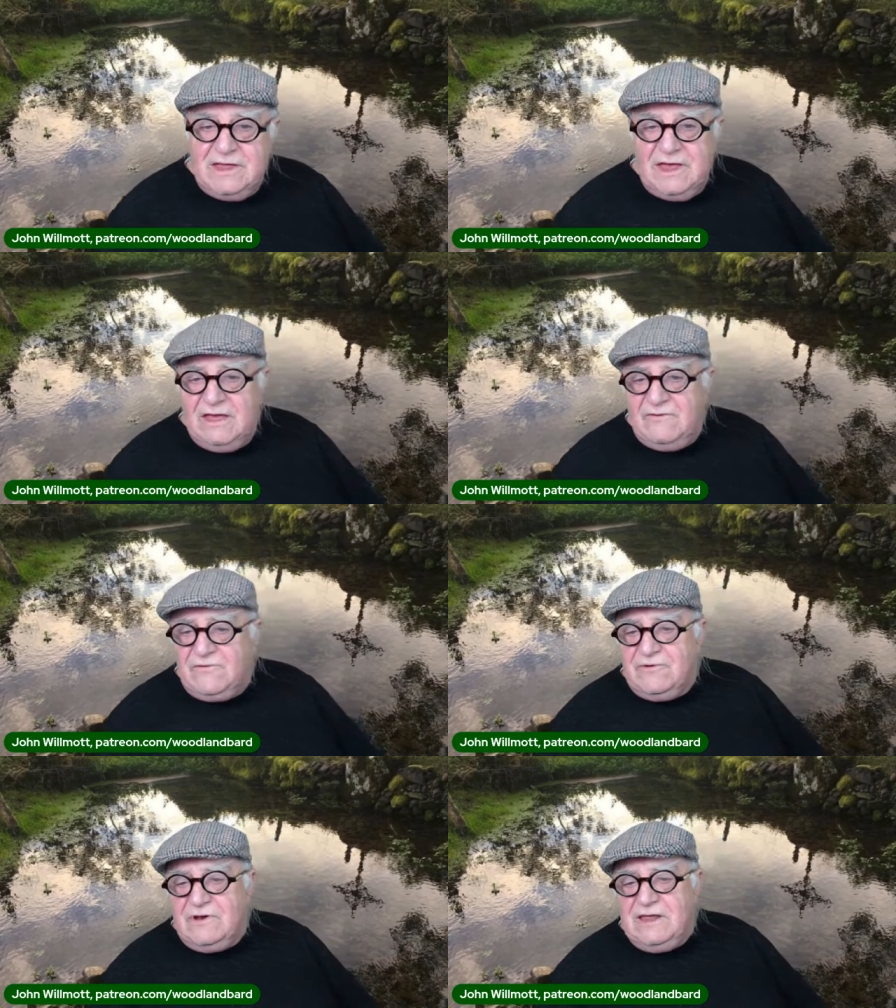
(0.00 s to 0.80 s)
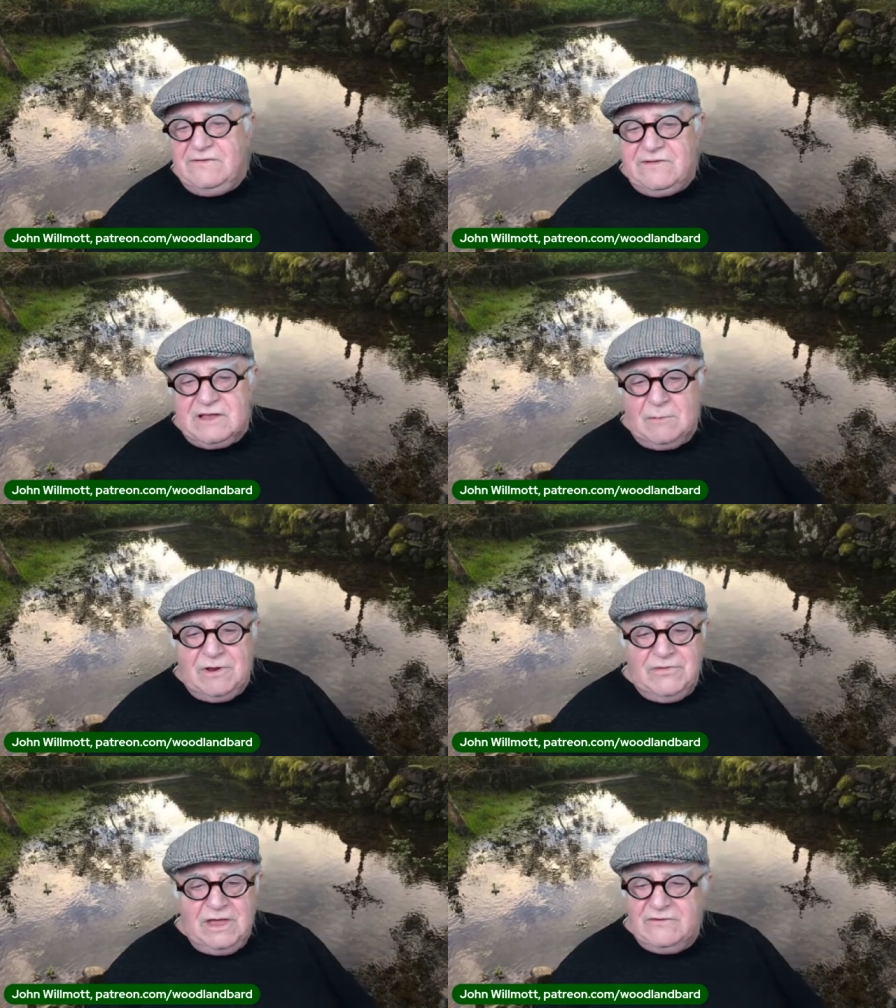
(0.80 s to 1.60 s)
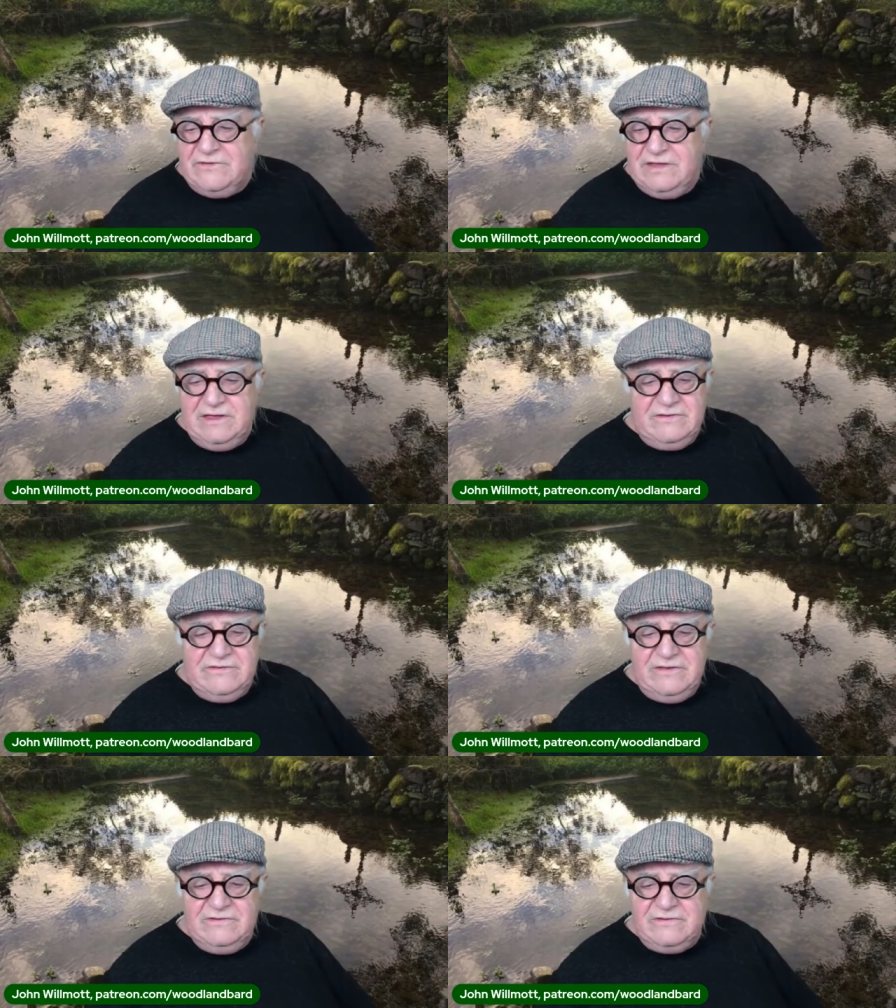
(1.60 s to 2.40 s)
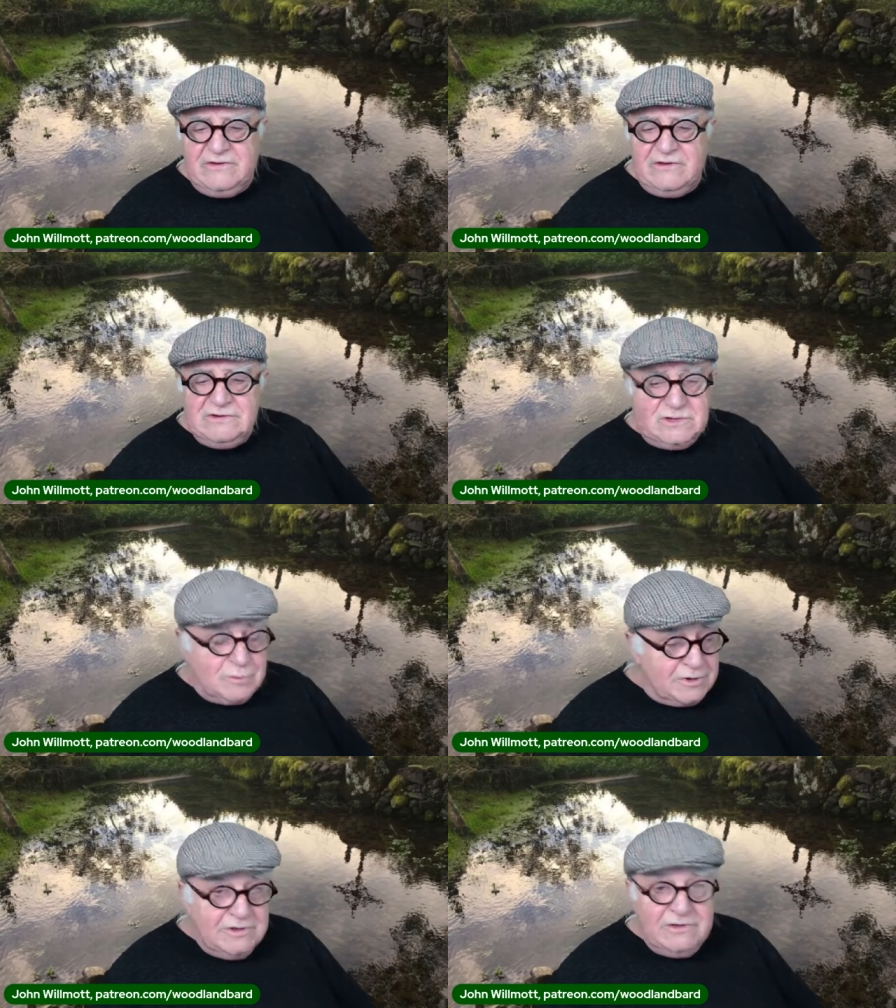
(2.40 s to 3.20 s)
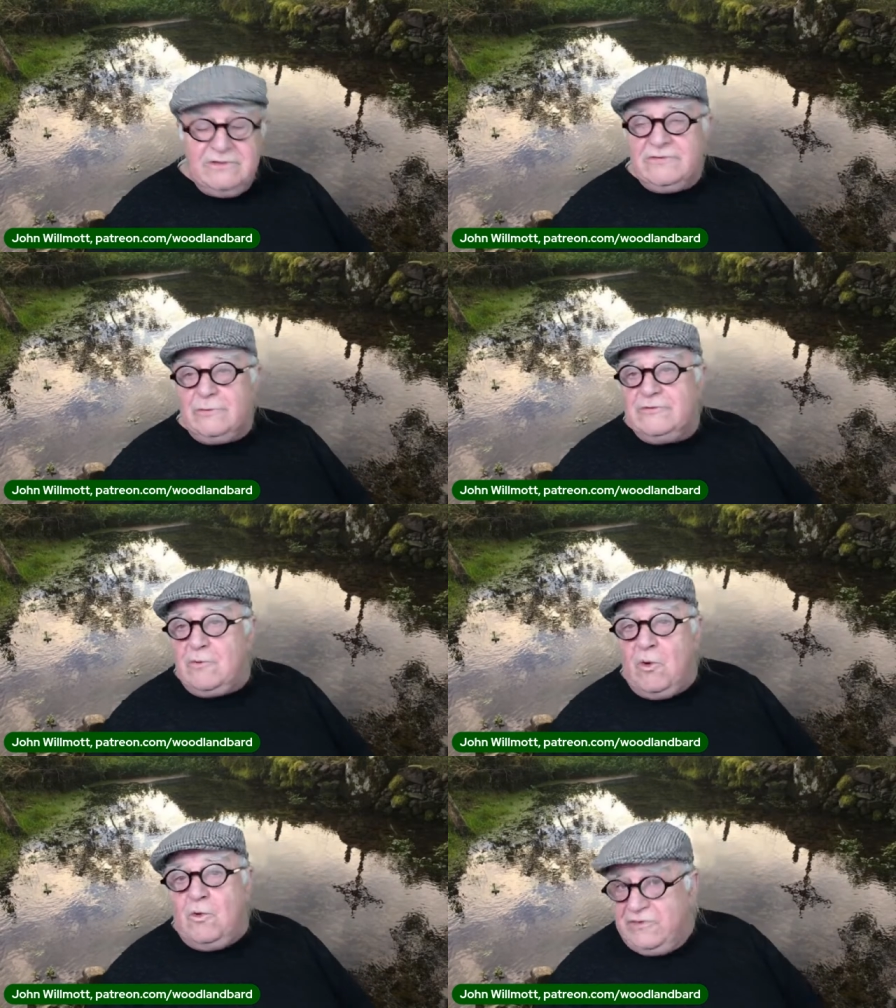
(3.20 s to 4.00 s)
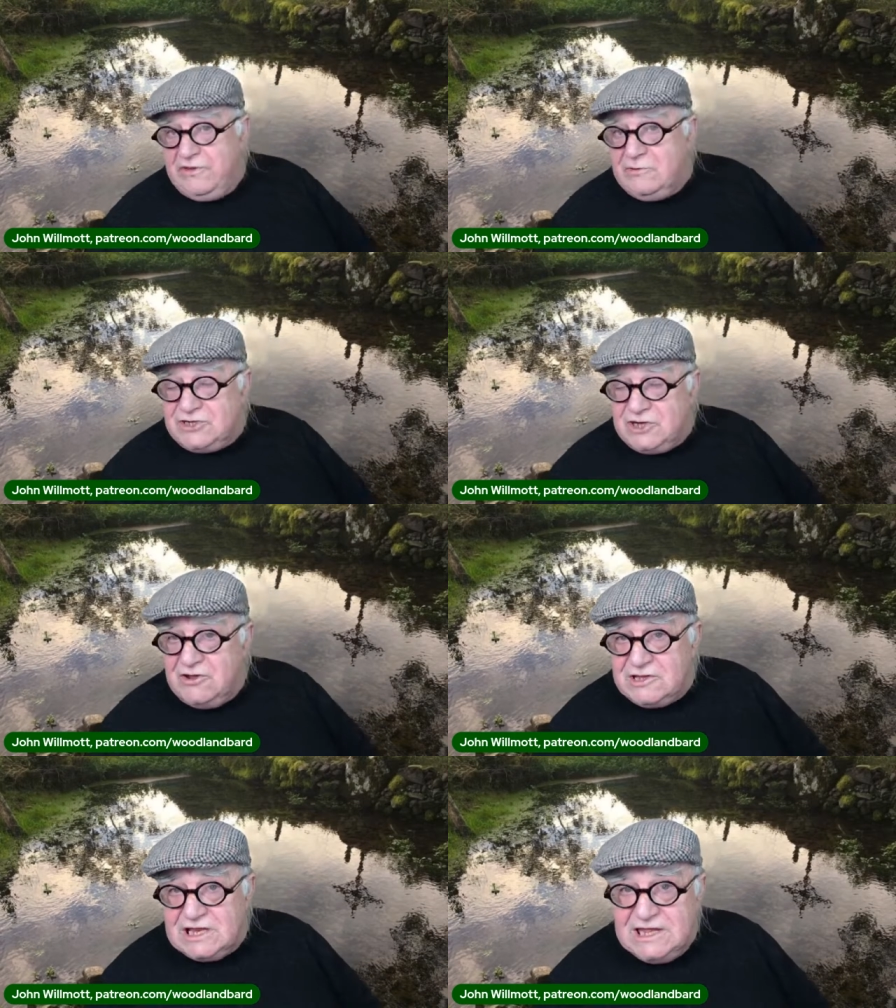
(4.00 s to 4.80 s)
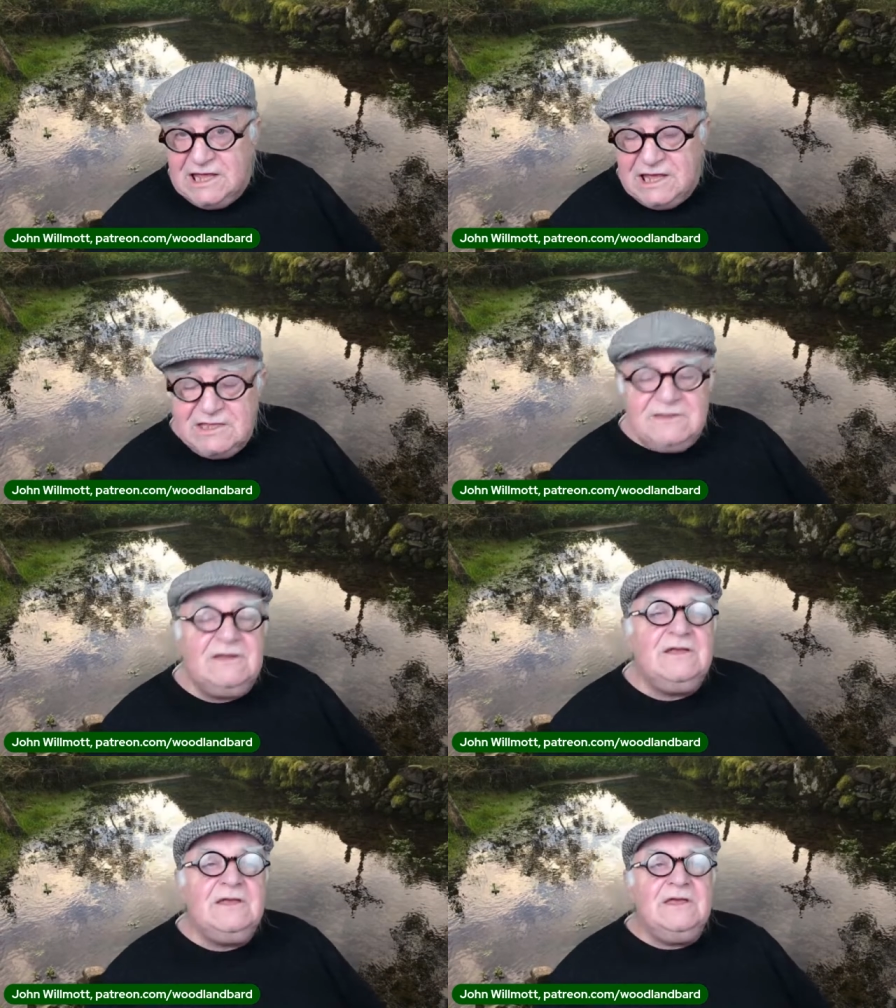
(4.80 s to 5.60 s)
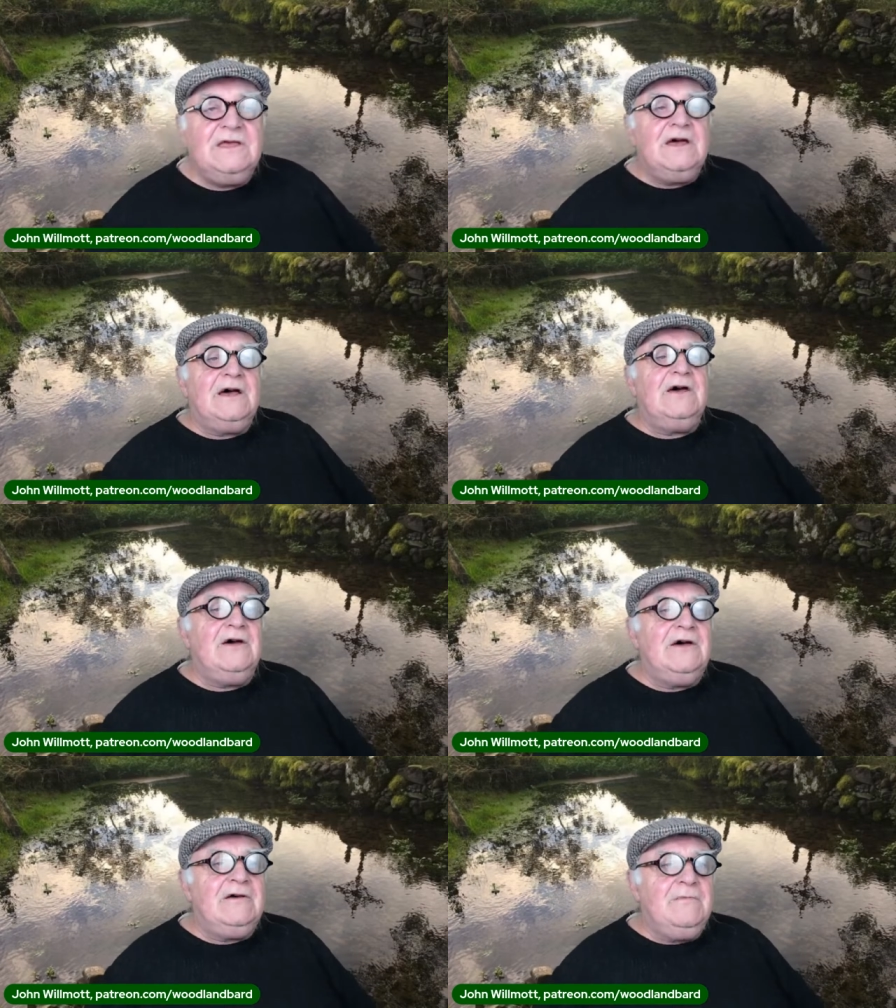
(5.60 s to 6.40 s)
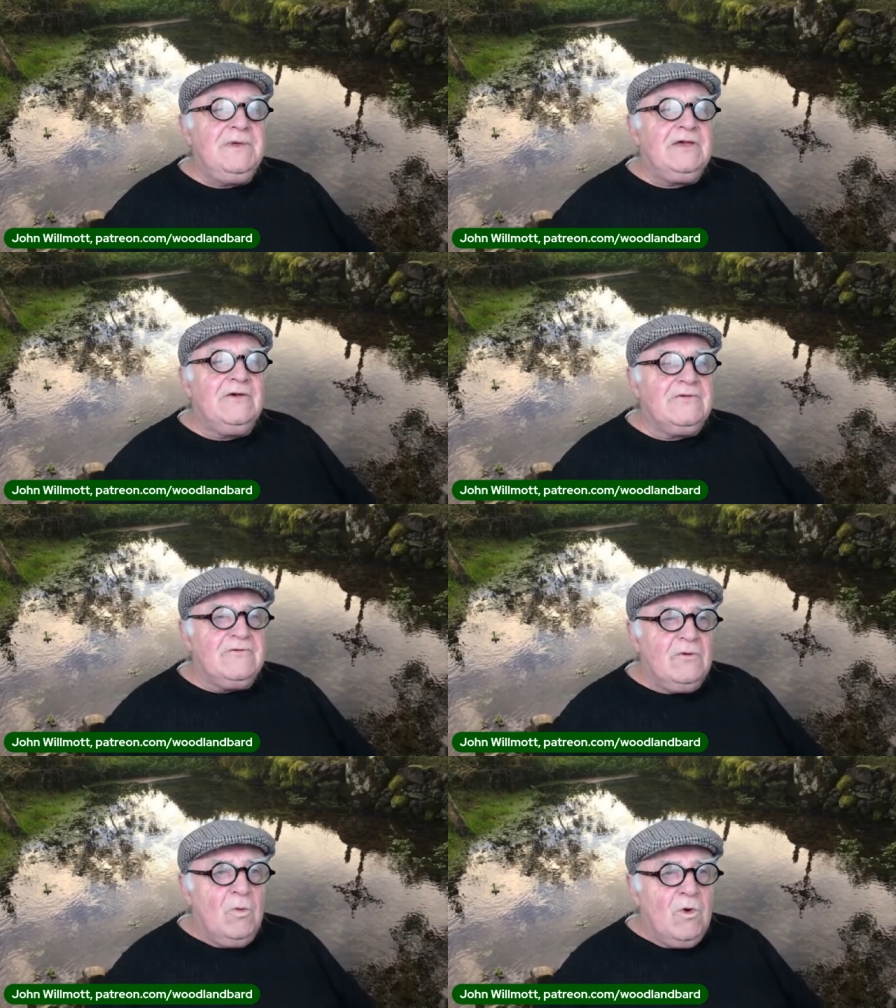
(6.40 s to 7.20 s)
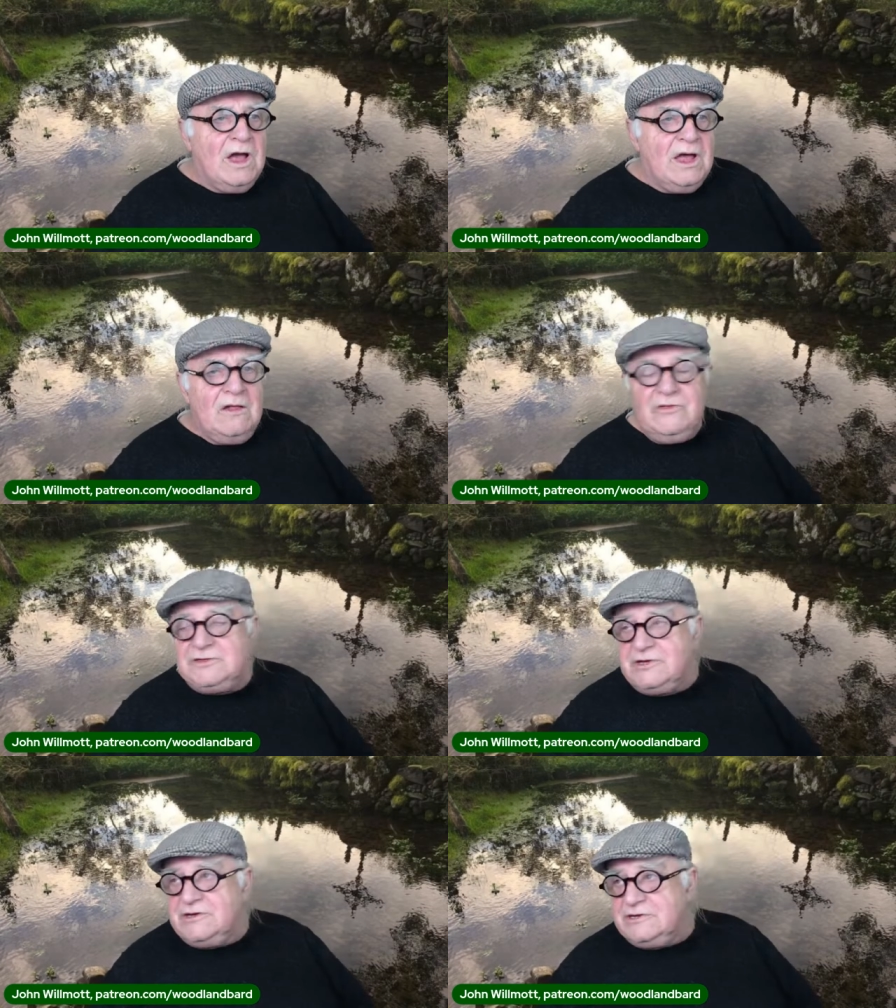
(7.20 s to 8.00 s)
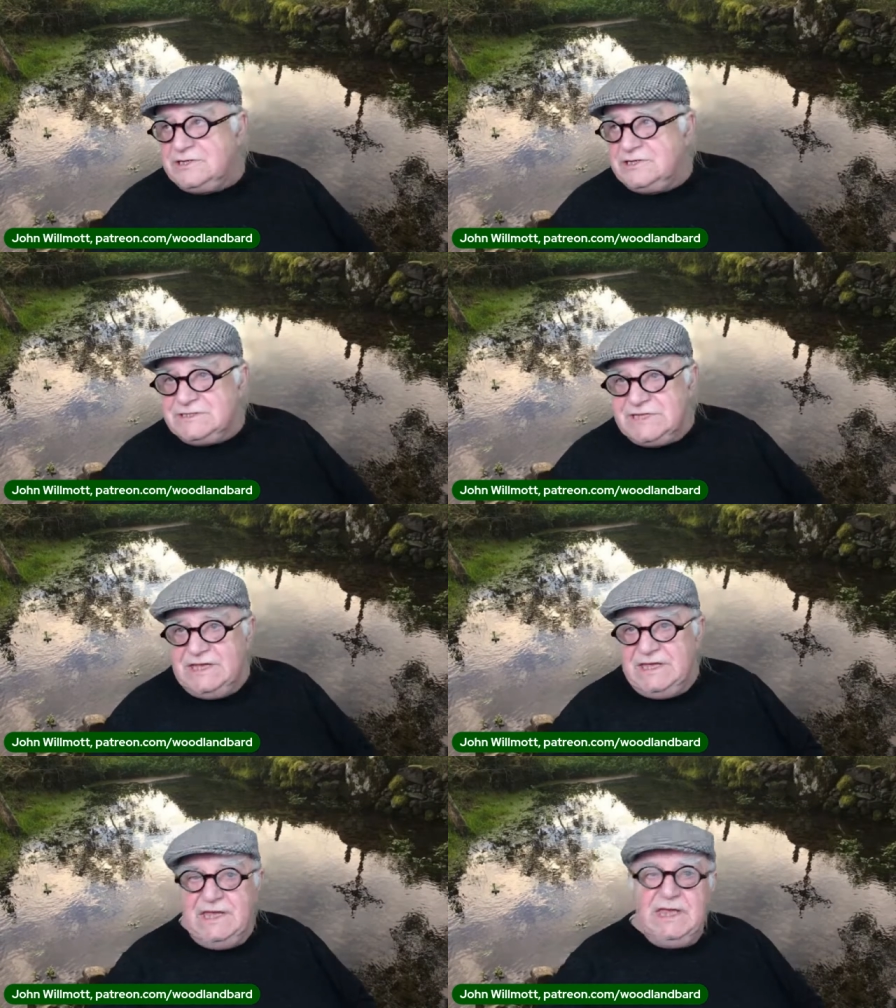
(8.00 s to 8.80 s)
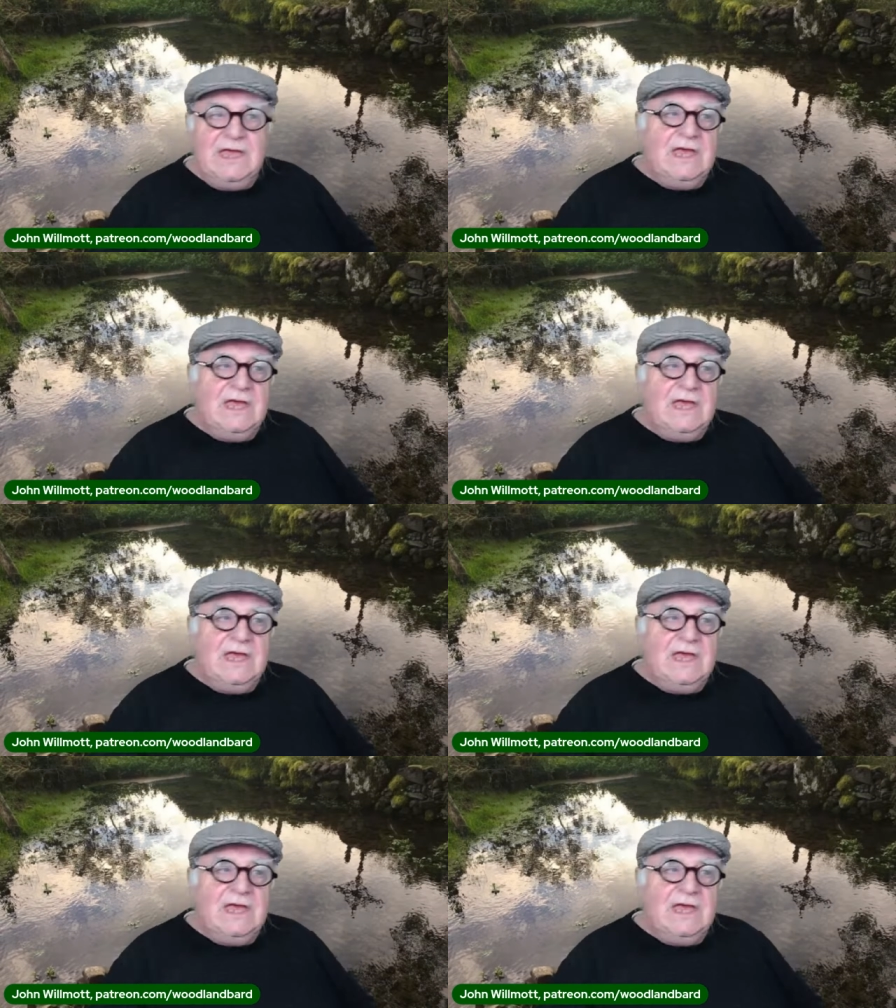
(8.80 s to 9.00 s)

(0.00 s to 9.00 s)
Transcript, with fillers: and for at least a couple of thousand years, these entrepreneurs were also church-linked, uh, because for a while the churches, they